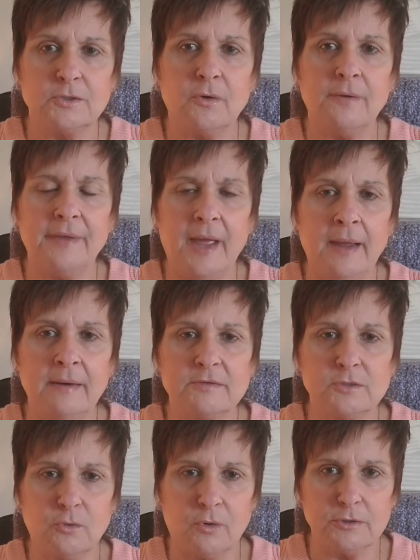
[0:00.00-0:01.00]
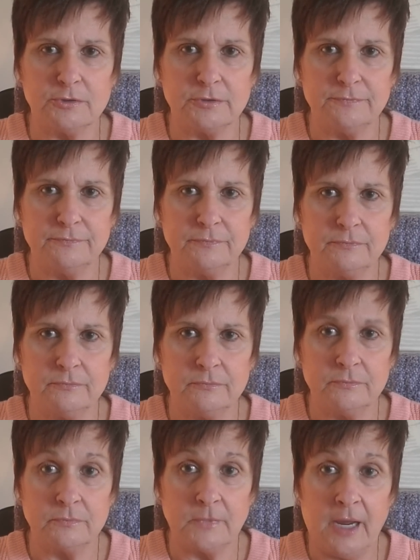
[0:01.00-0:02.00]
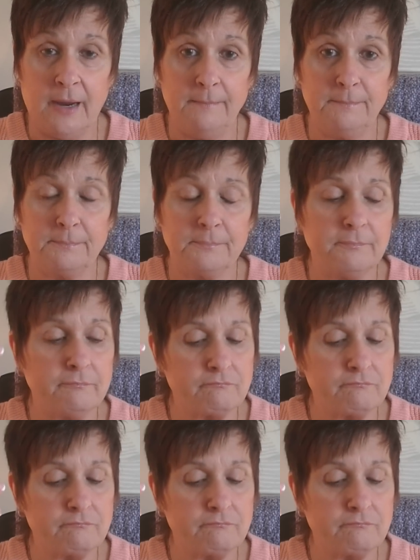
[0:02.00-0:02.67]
sorry, the eight of swords. Okay.